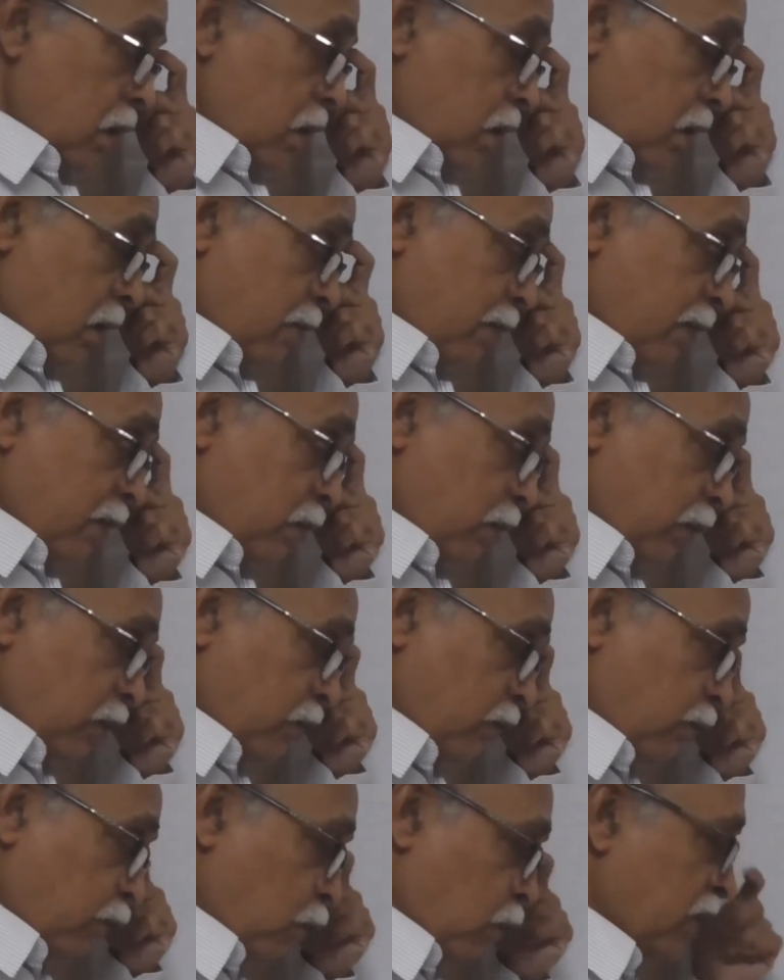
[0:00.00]
Now we are going
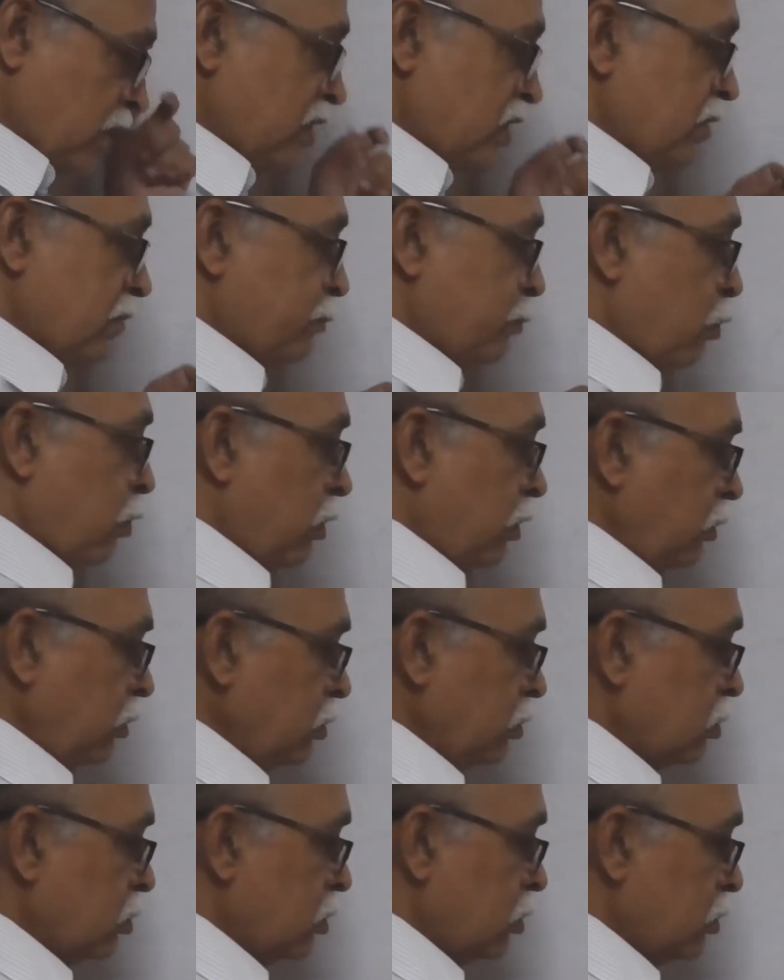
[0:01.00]
to focus upon
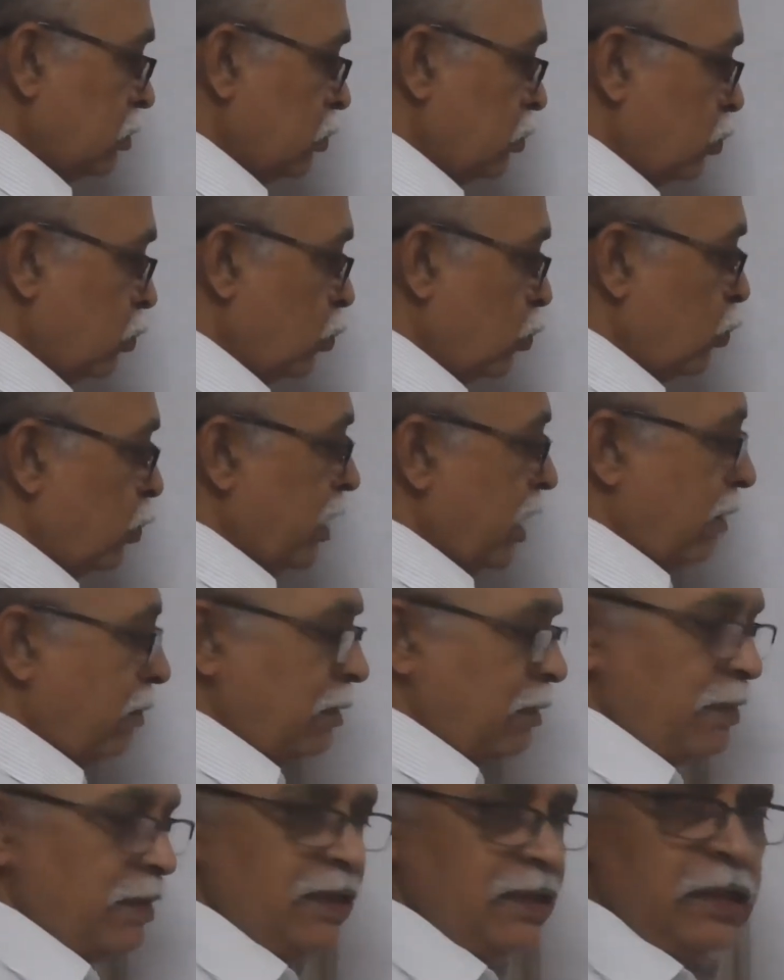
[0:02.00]

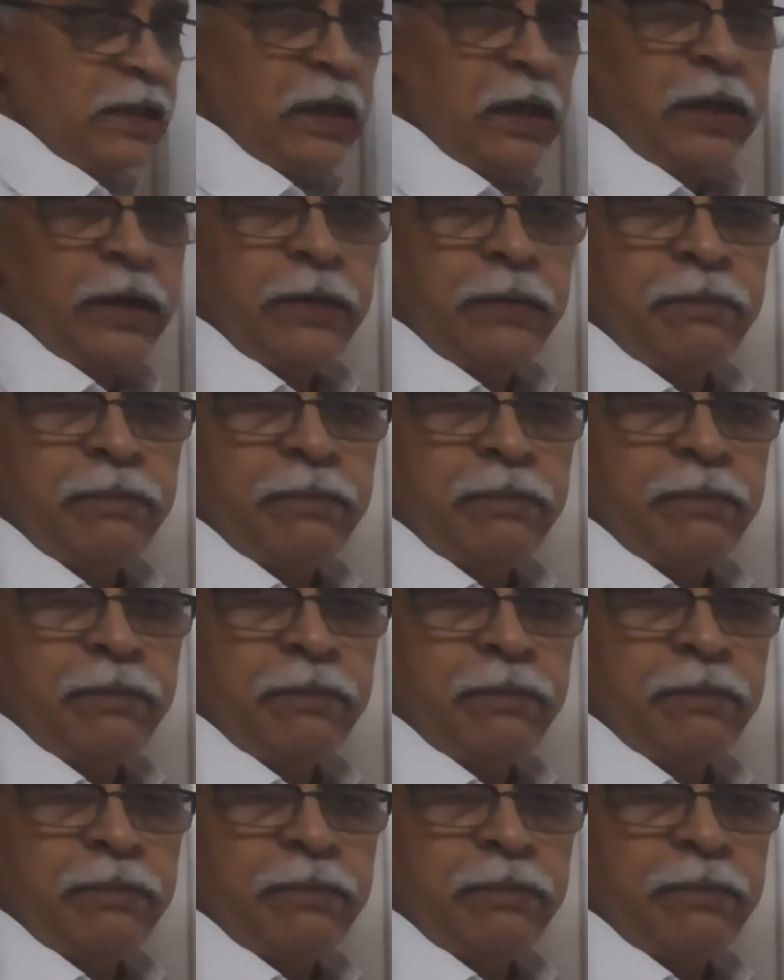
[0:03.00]
oogamy basically.